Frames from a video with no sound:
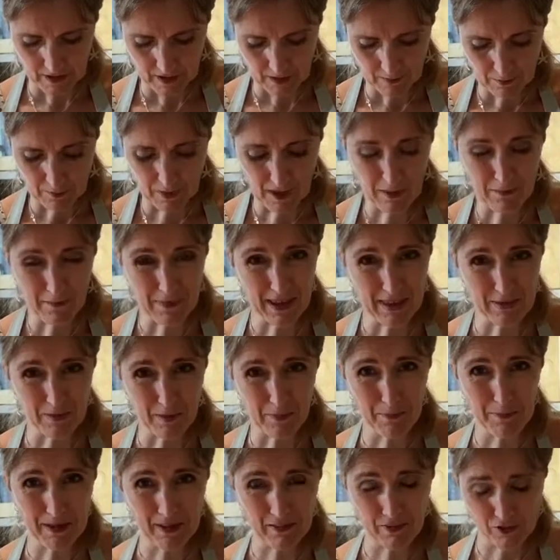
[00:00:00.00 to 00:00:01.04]
Might make them a
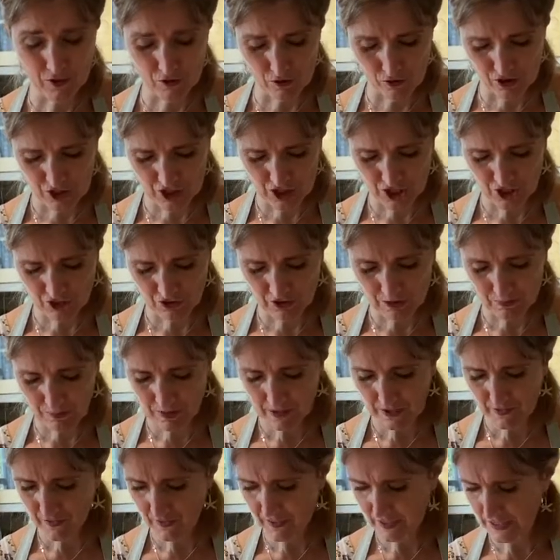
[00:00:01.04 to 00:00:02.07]
bit too gingery,
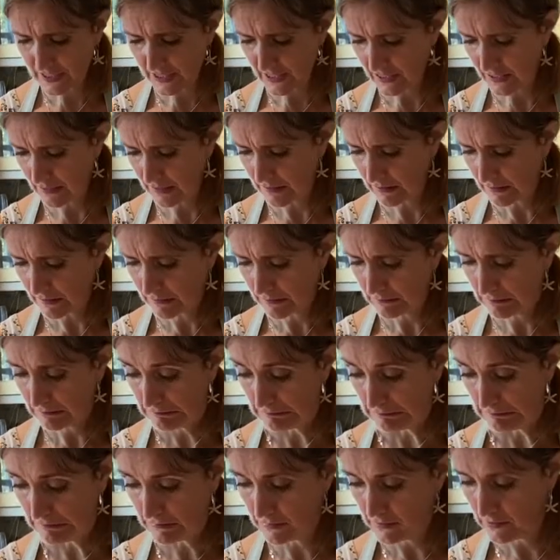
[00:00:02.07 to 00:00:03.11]
mightn't
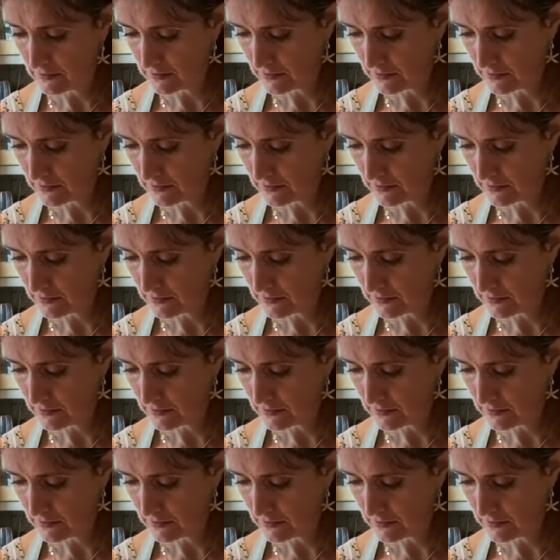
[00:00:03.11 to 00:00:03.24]
it?